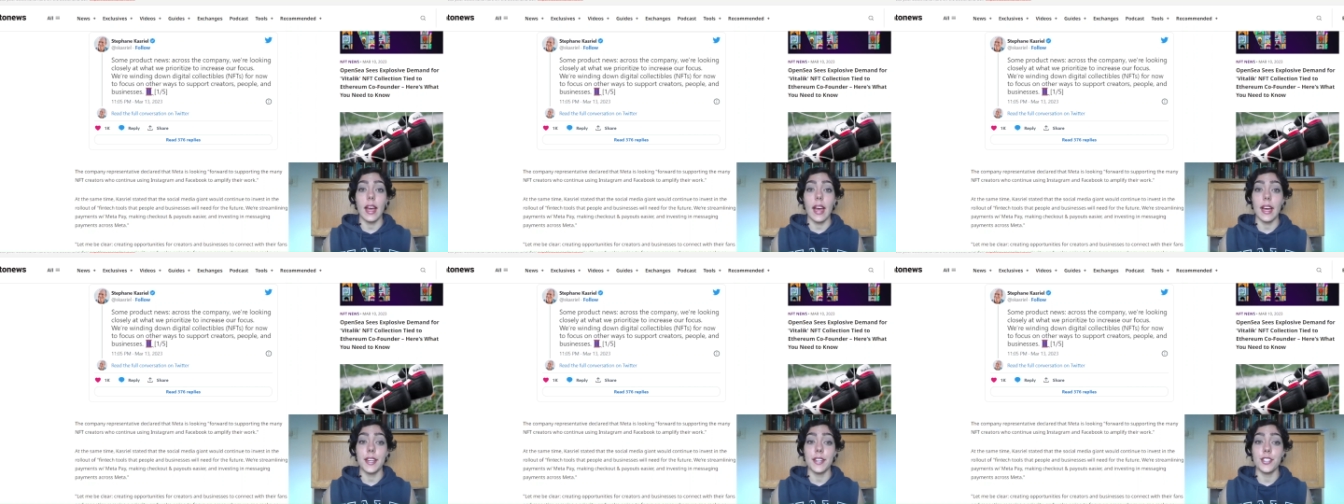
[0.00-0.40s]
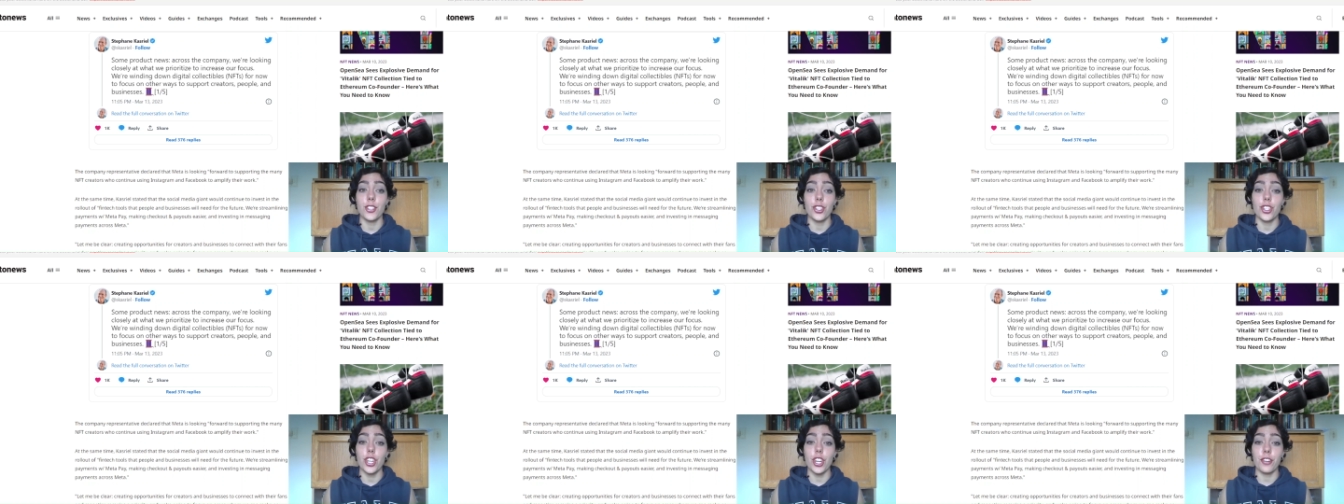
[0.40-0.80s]

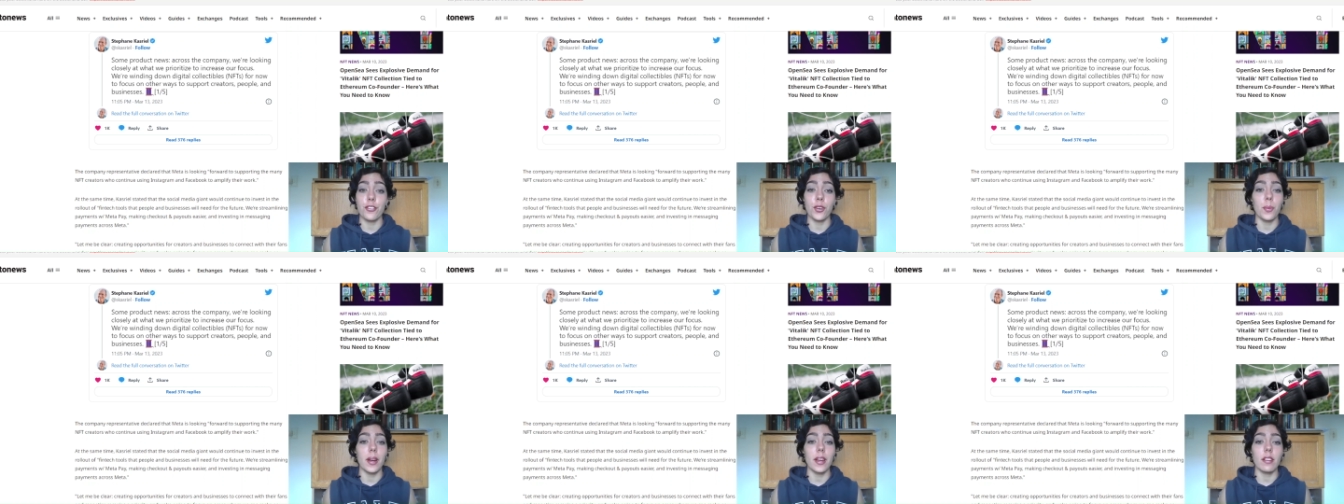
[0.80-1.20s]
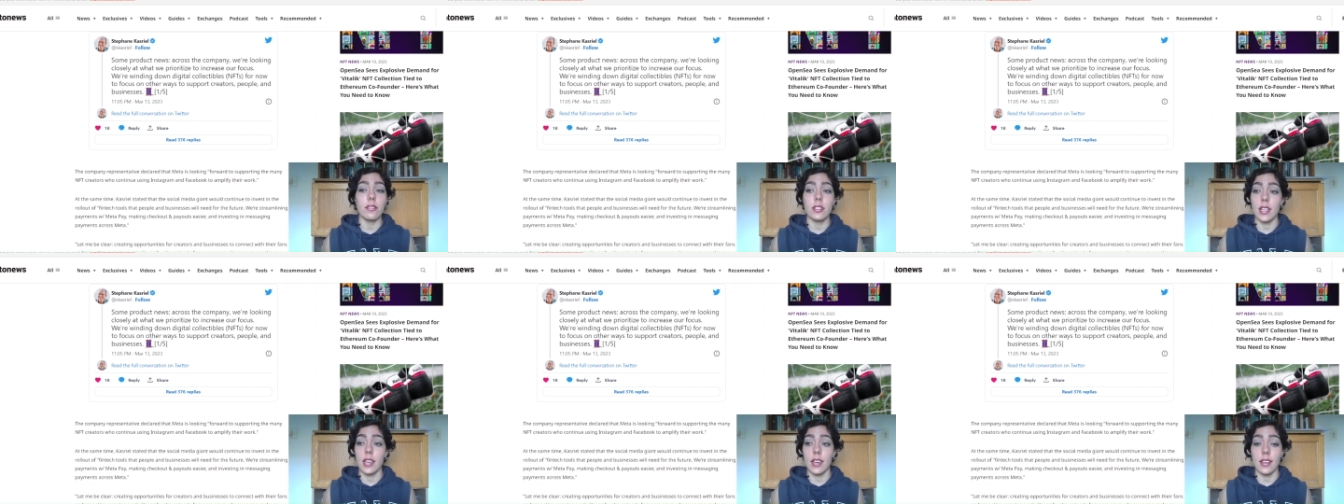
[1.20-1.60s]
and general way of
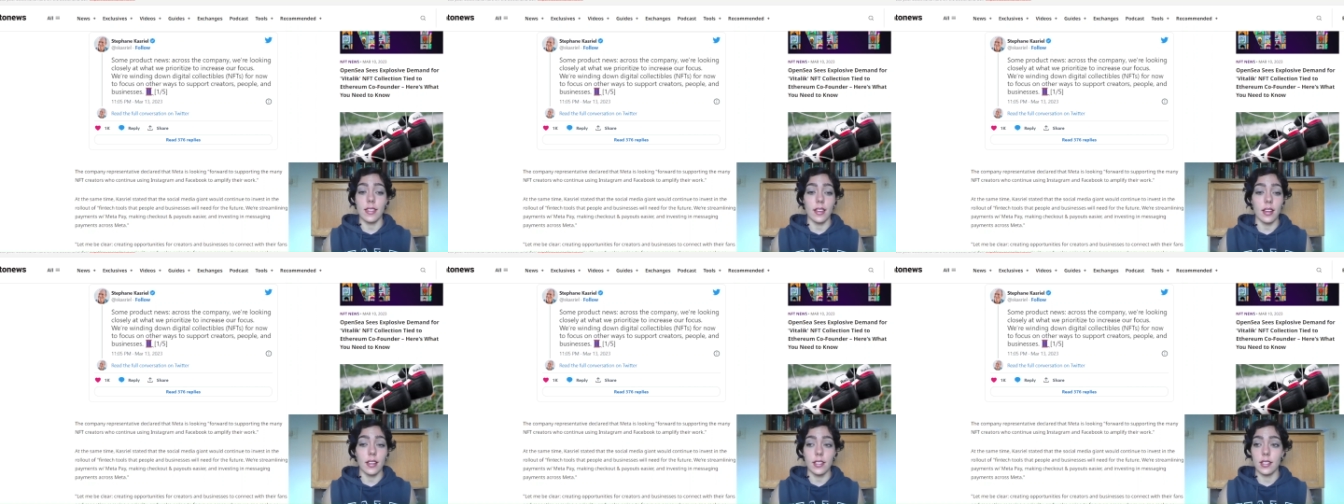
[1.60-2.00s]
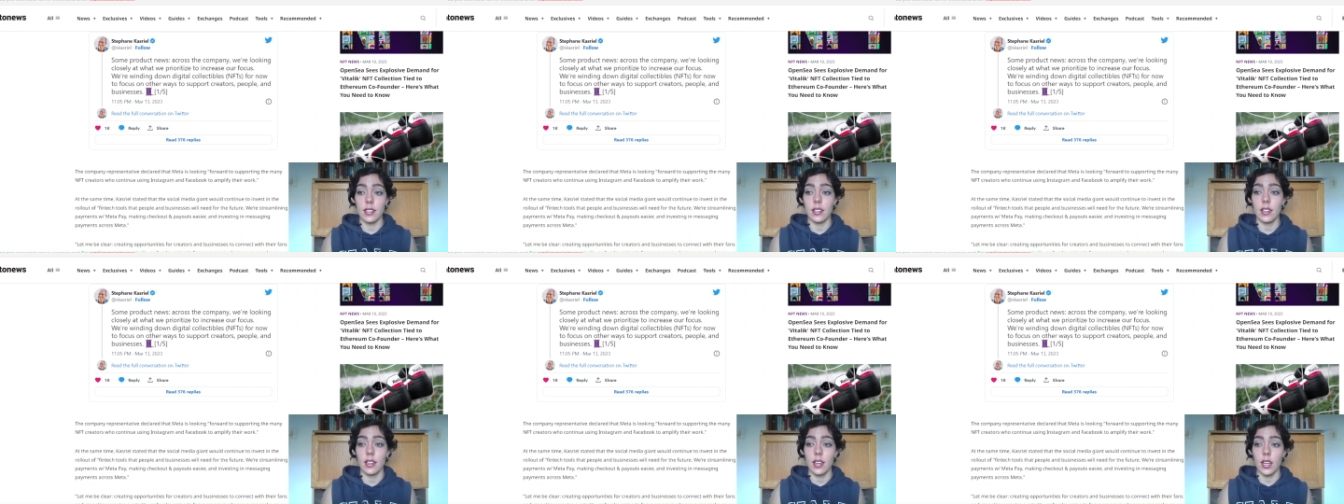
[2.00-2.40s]
saying that
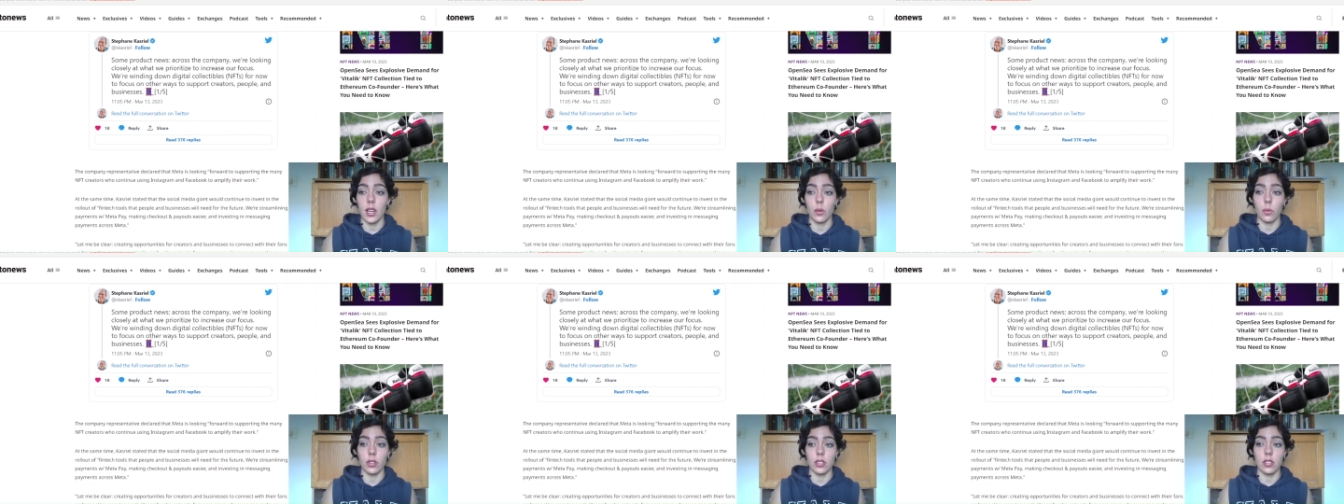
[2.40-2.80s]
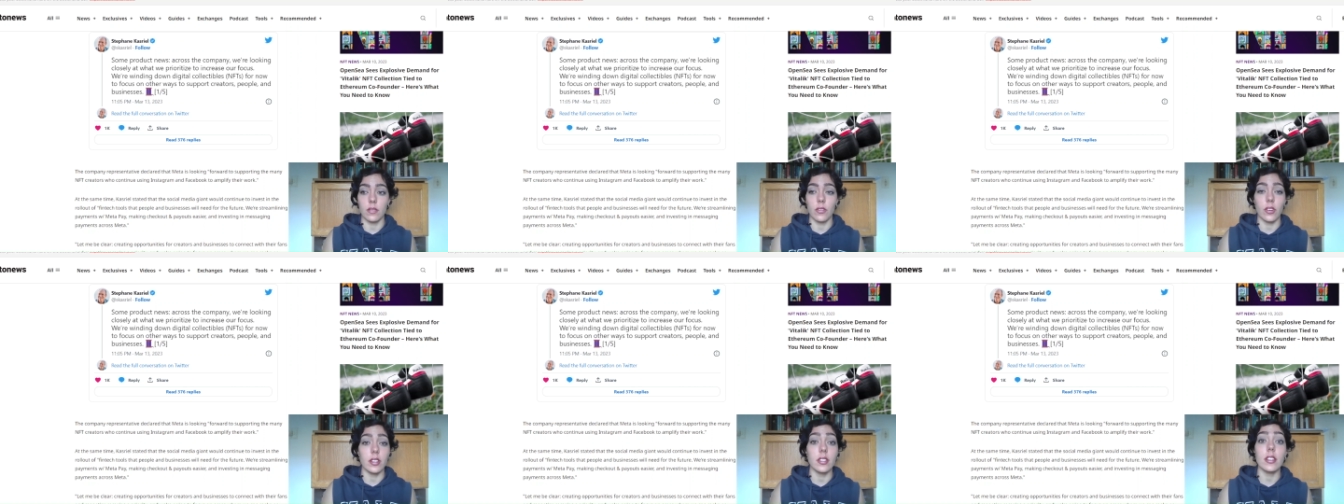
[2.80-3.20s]
it wasn't a
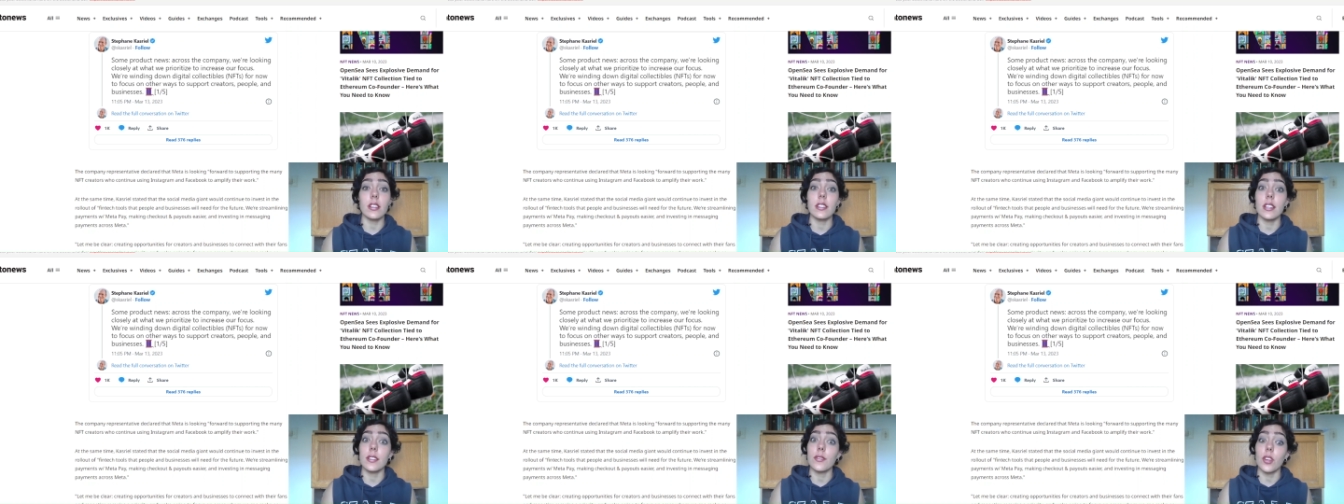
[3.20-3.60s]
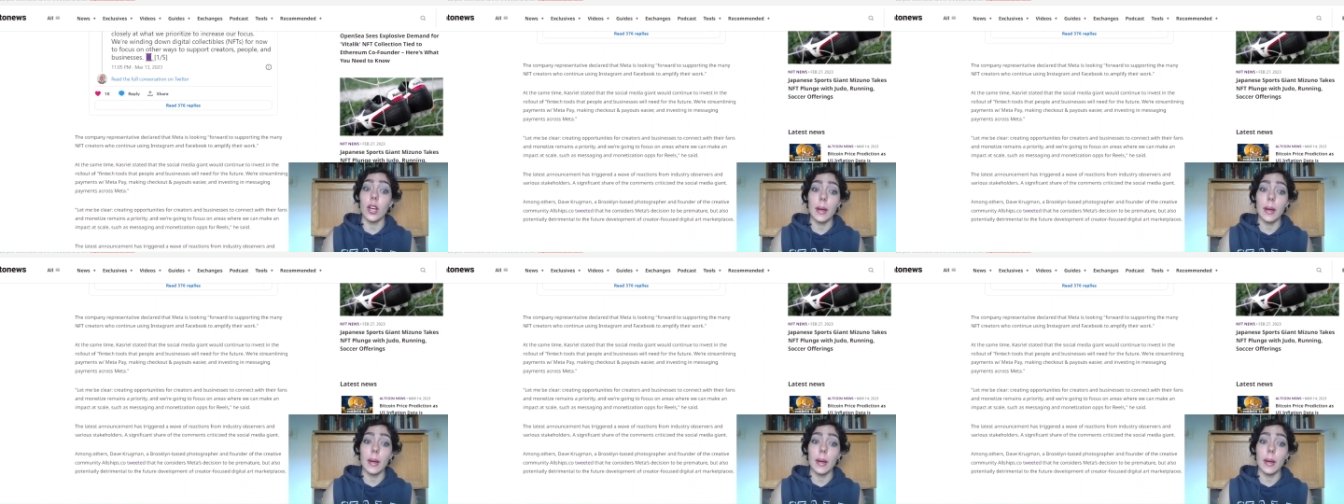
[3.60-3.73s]
very successful